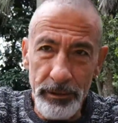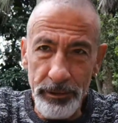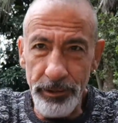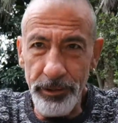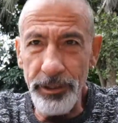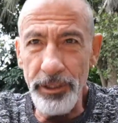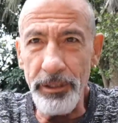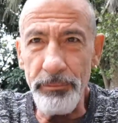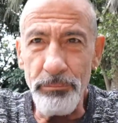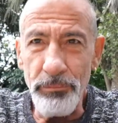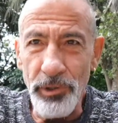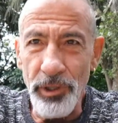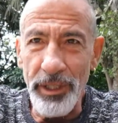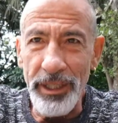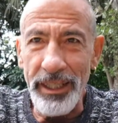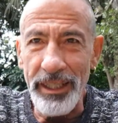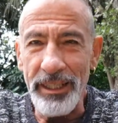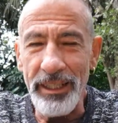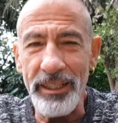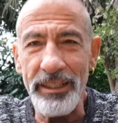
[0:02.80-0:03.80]
Good
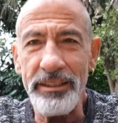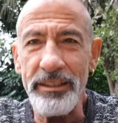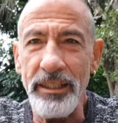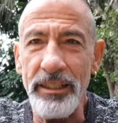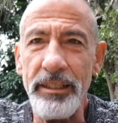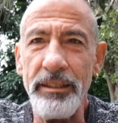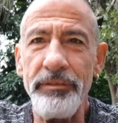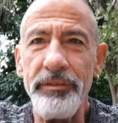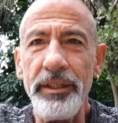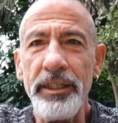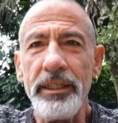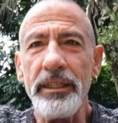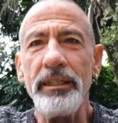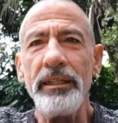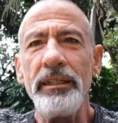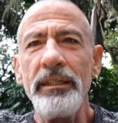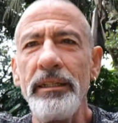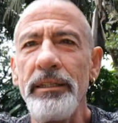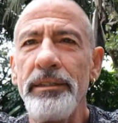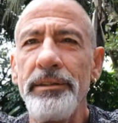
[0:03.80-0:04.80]
morning, young South
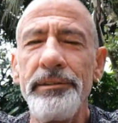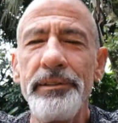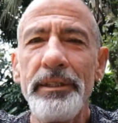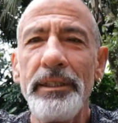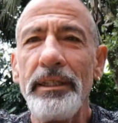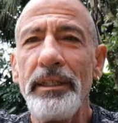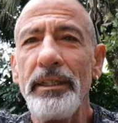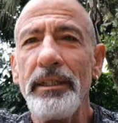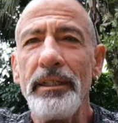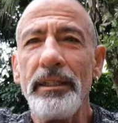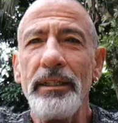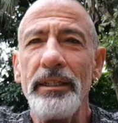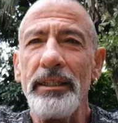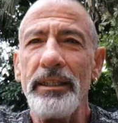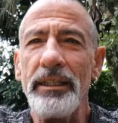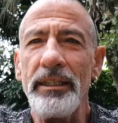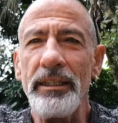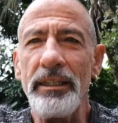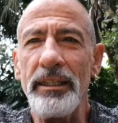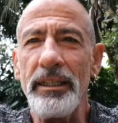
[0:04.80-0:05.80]
Africa.
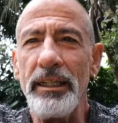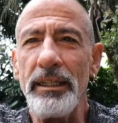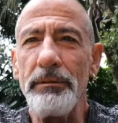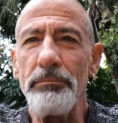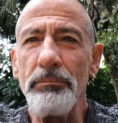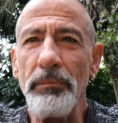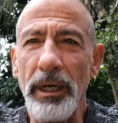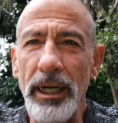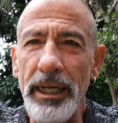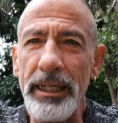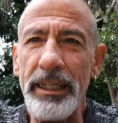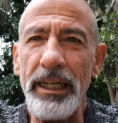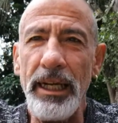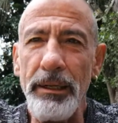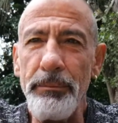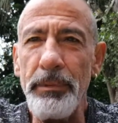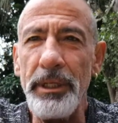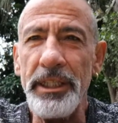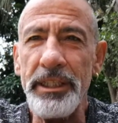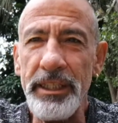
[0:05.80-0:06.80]
My
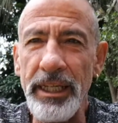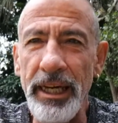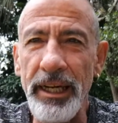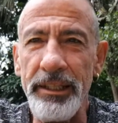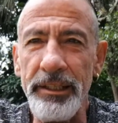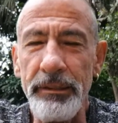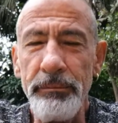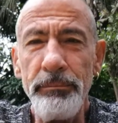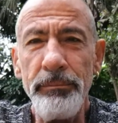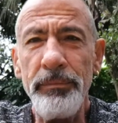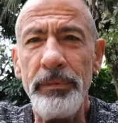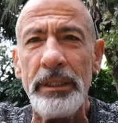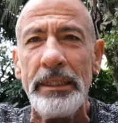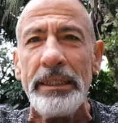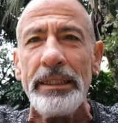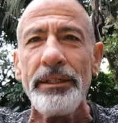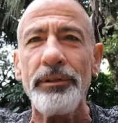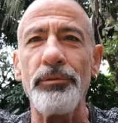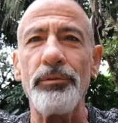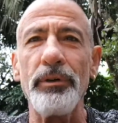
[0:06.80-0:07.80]
name is Adam.
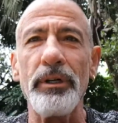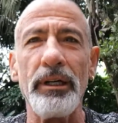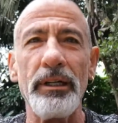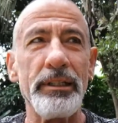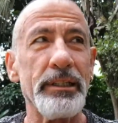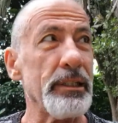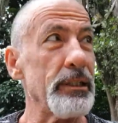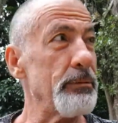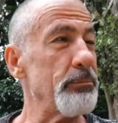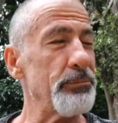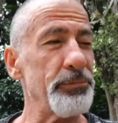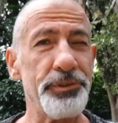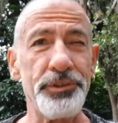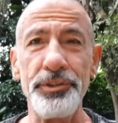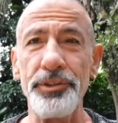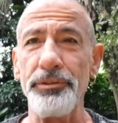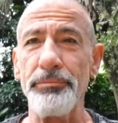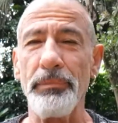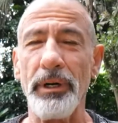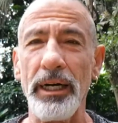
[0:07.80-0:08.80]
Welcome
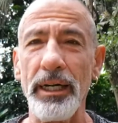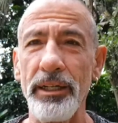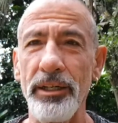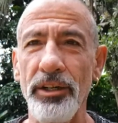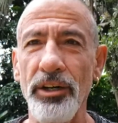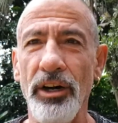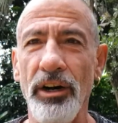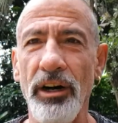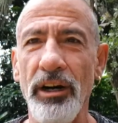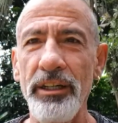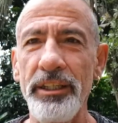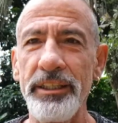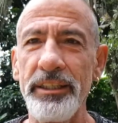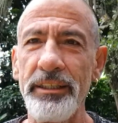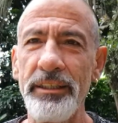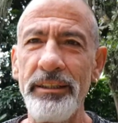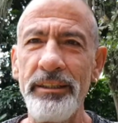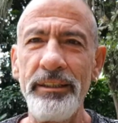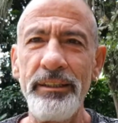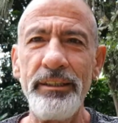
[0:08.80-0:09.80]
to my
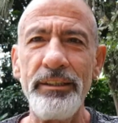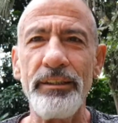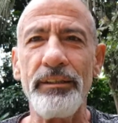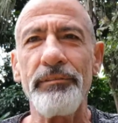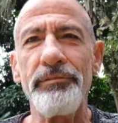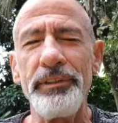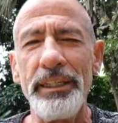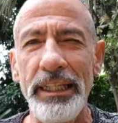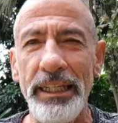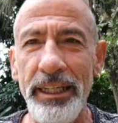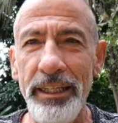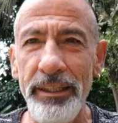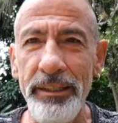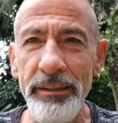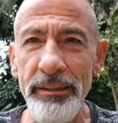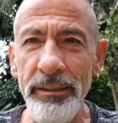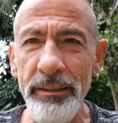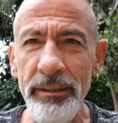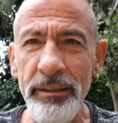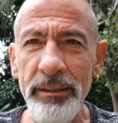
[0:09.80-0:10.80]
Garden of
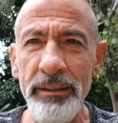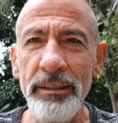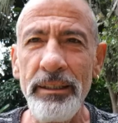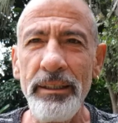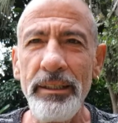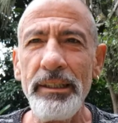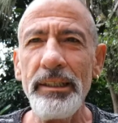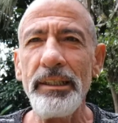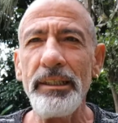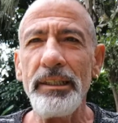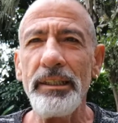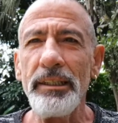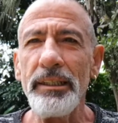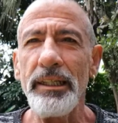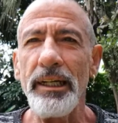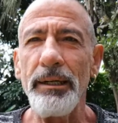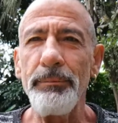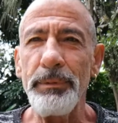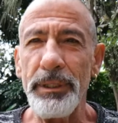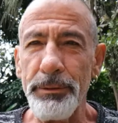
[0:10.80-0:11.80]
Eden.
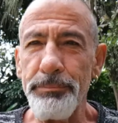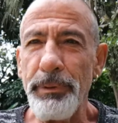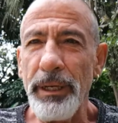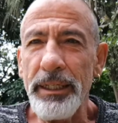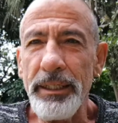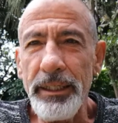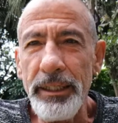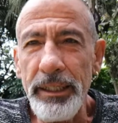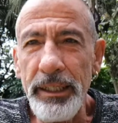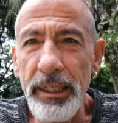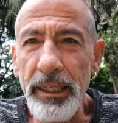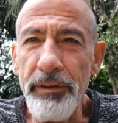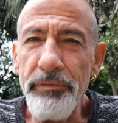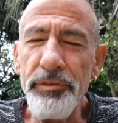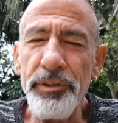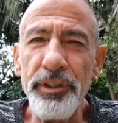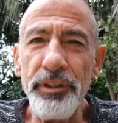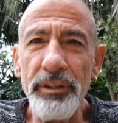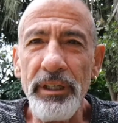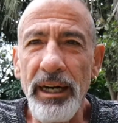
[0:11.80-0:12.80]
I'm expecting Eve
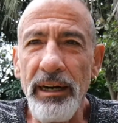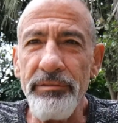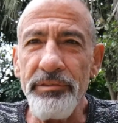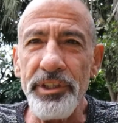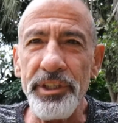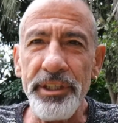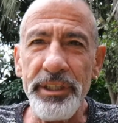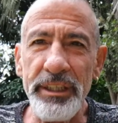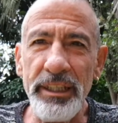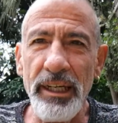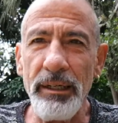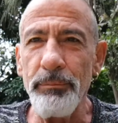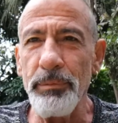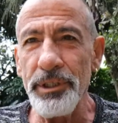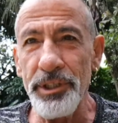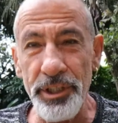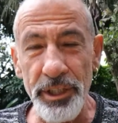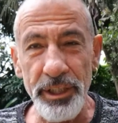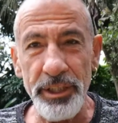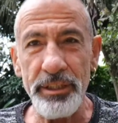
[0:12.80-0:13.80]
to arrive just now, but
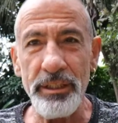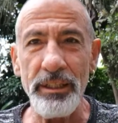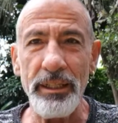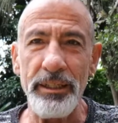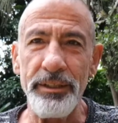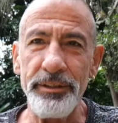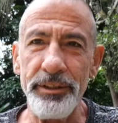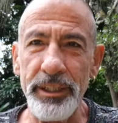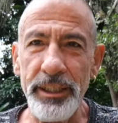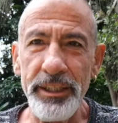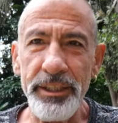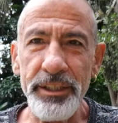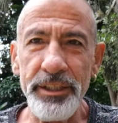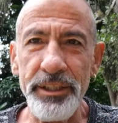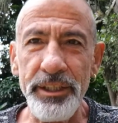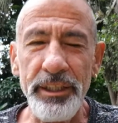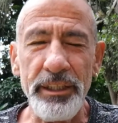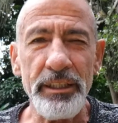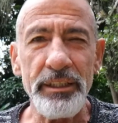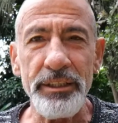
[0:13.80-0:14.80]
she's still undressed.
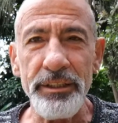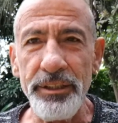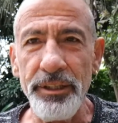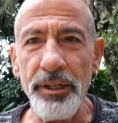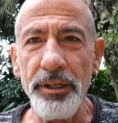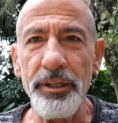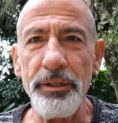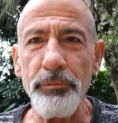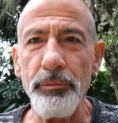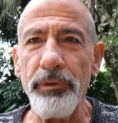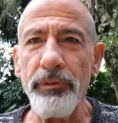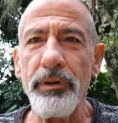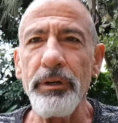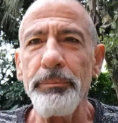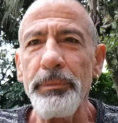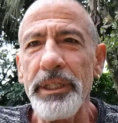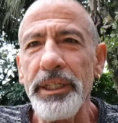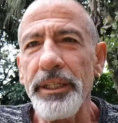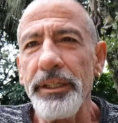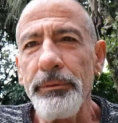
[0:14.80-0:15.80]
She doesn't know that we've
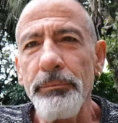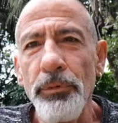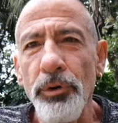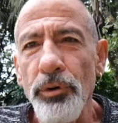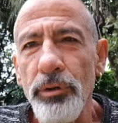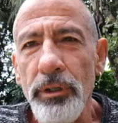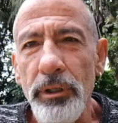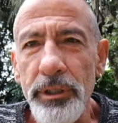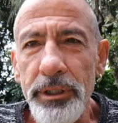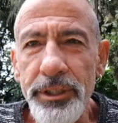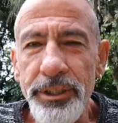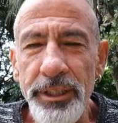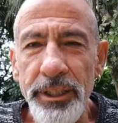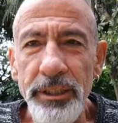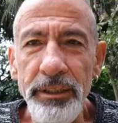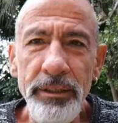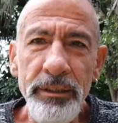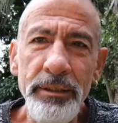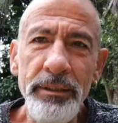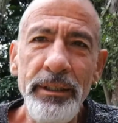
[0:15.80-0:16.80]
committed a mortal
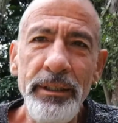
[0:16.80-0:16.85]
sin.